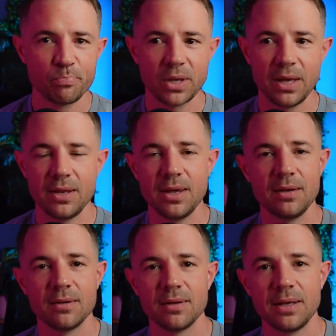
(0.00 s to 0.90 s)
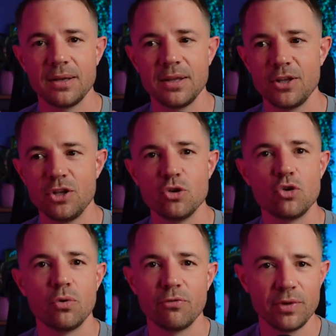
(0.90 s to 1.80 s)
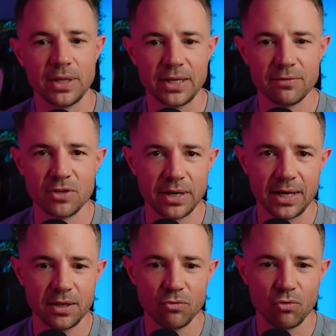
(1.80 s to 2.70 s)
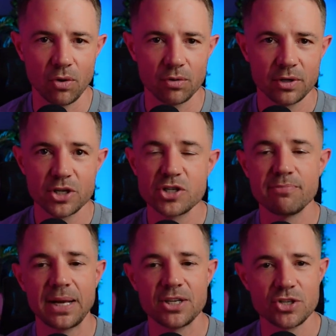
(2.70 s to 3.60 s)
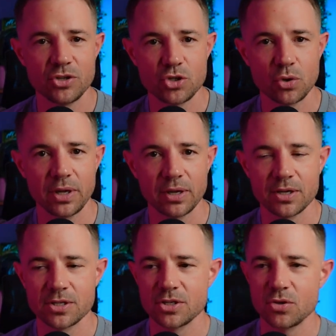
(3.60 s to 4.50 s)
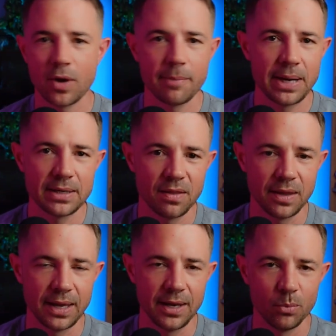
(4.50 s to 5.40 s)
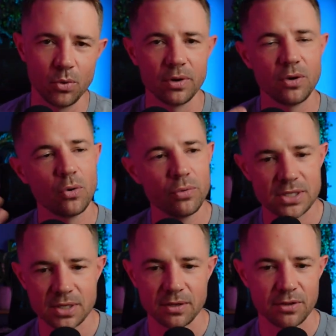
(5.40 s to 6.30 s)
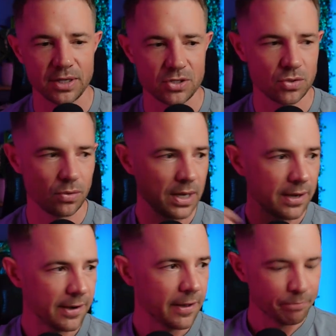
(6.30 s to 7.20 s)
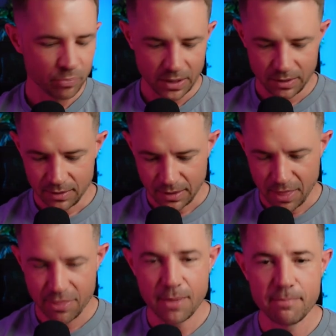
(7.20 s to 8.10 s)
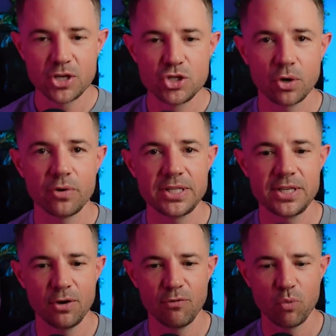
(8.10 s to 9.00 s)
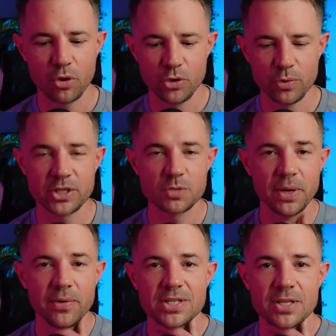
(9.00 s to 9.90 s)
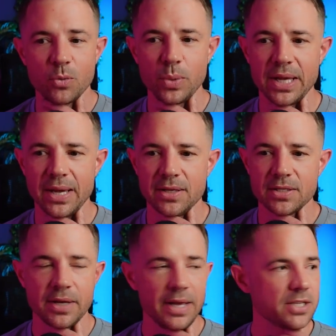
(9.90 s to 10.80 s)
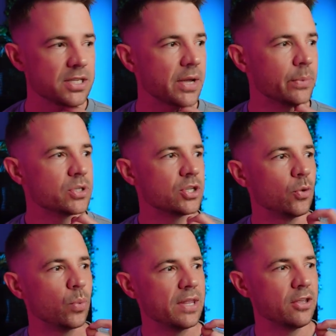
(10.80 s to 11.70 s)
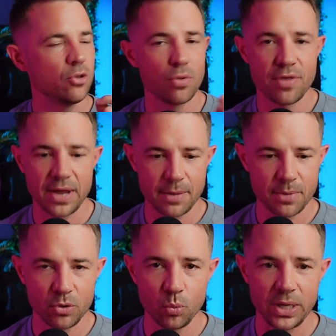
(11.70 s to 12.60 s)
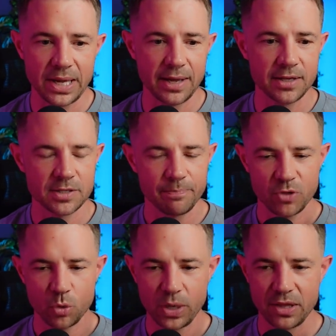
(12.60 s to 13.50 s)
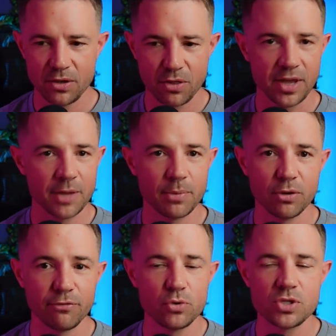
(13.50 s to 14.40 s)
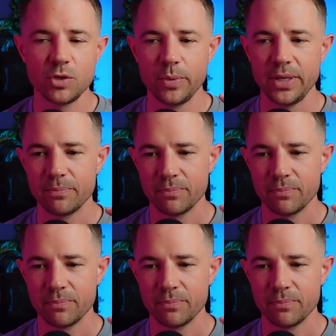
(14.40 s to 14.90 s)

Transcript: And then you don't feel like you've done anything wrong because you've managed to enjoy it because it's not a bad thing anymore and all these other things. So the majority of what you experience at the weekend is down to the way that you think about the weekend, the way that you think about the foods that you eat,